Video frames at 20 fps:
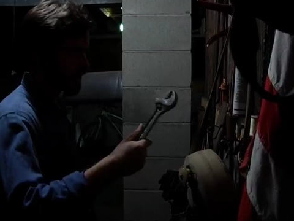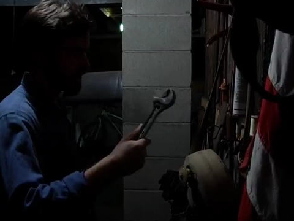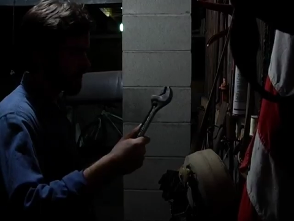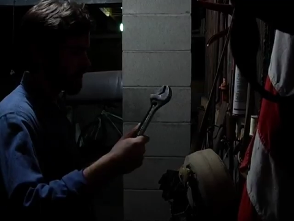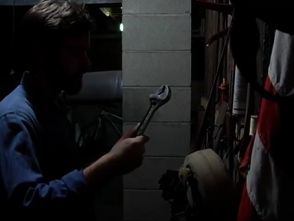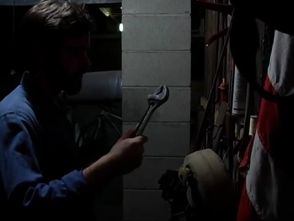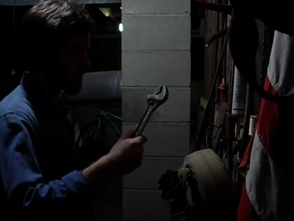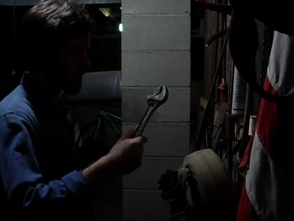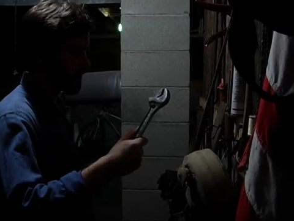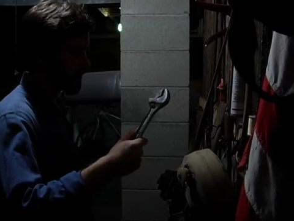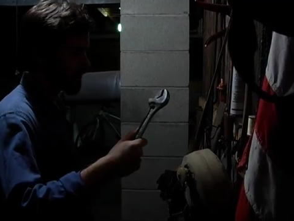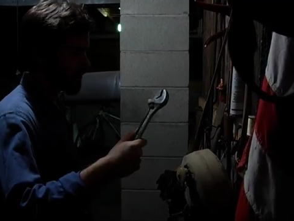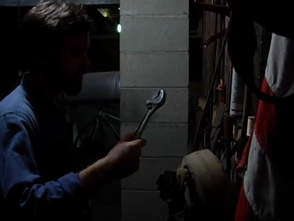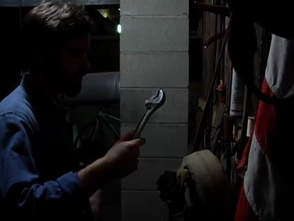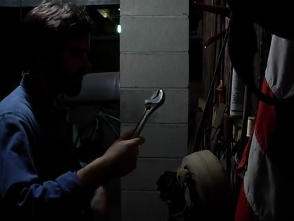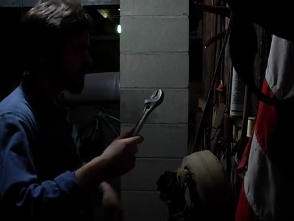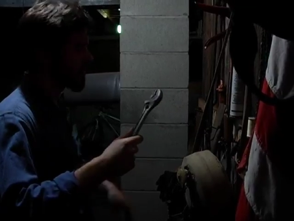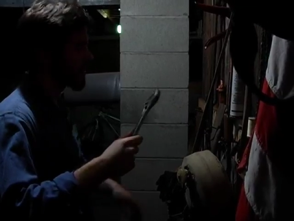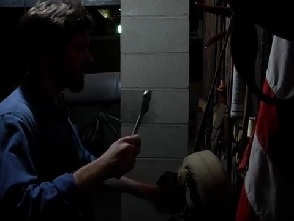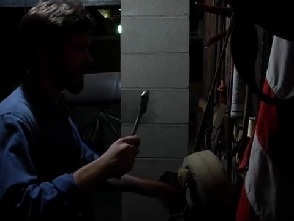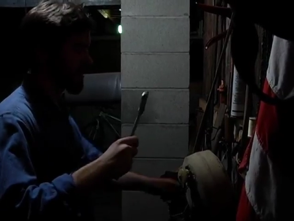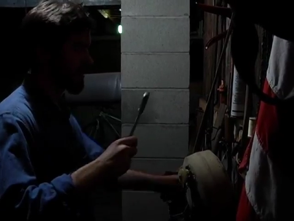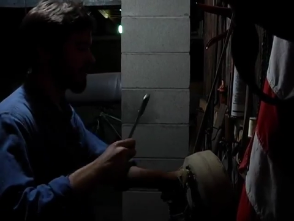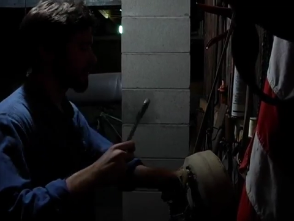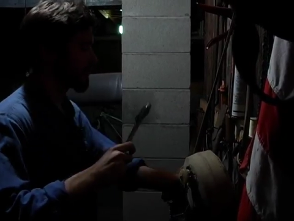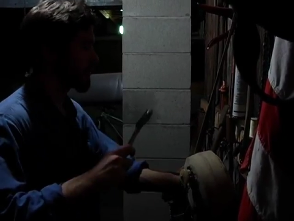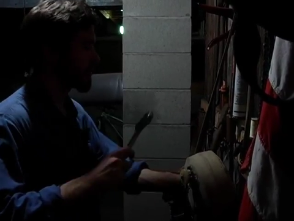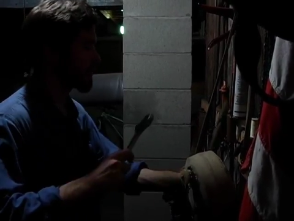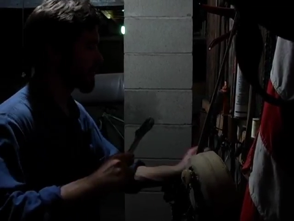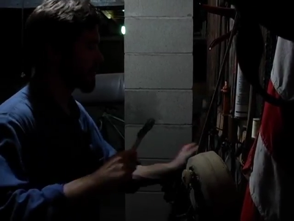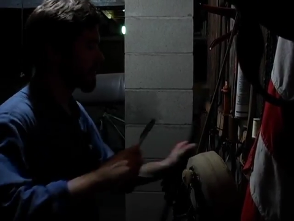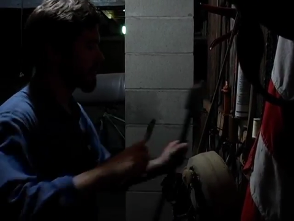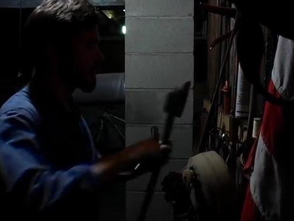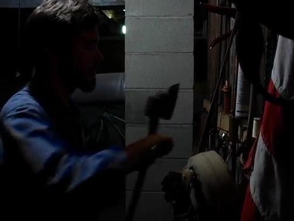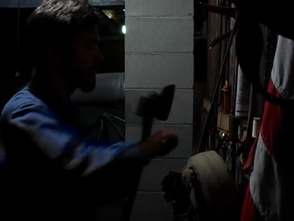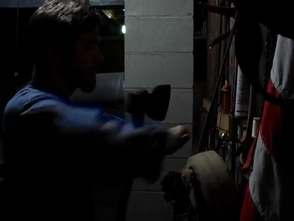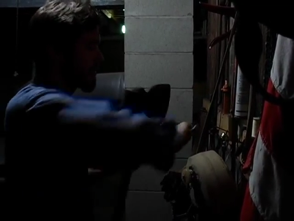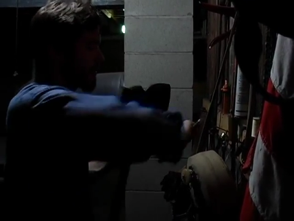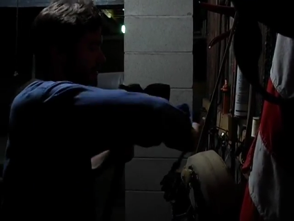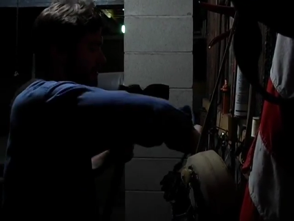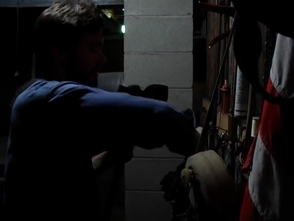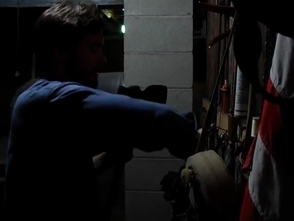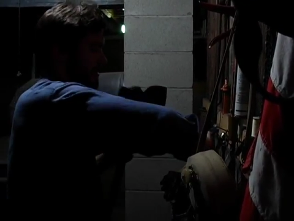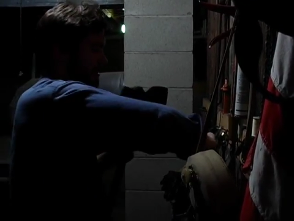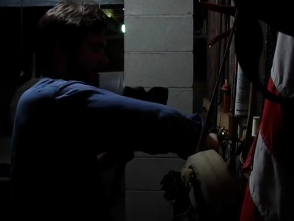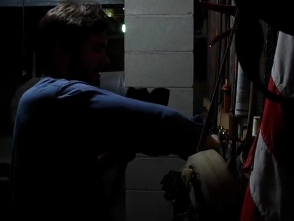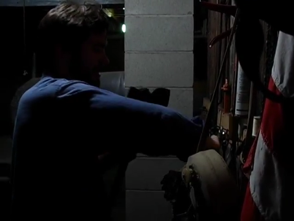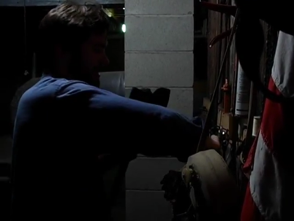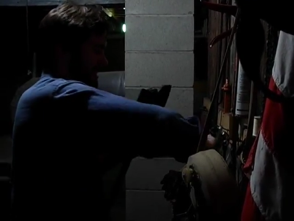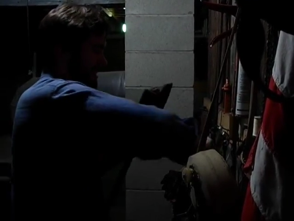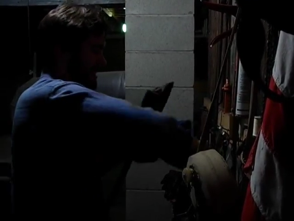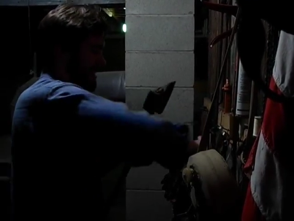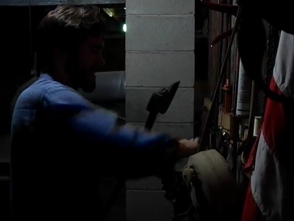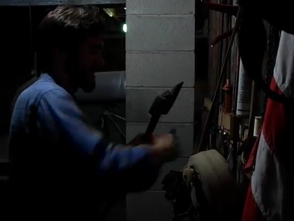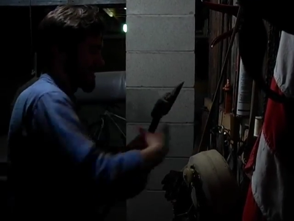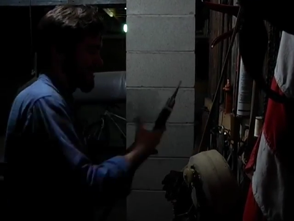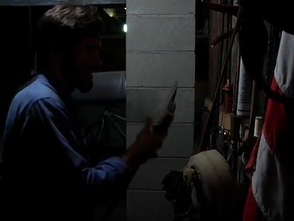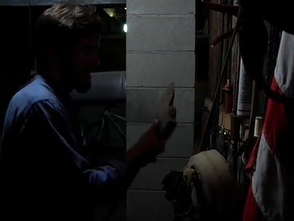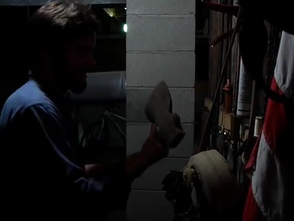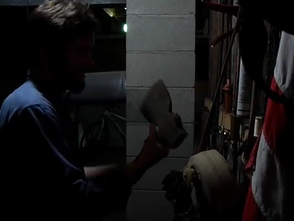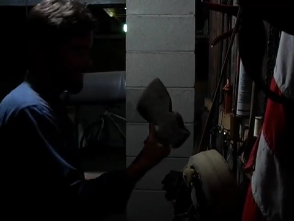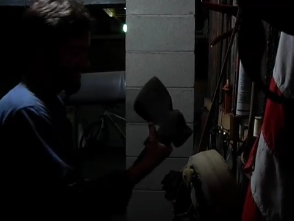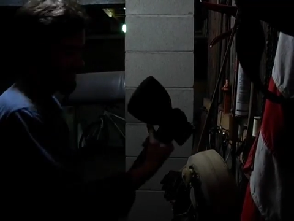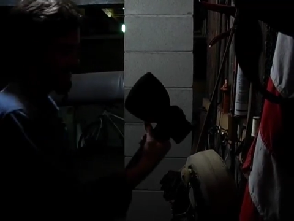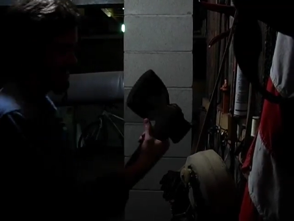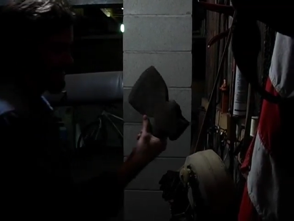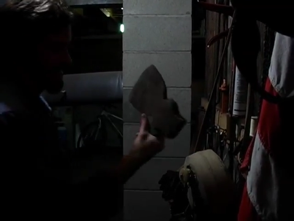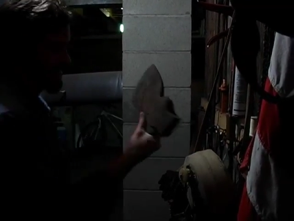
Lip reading: No face is visible, so there are no lips to read.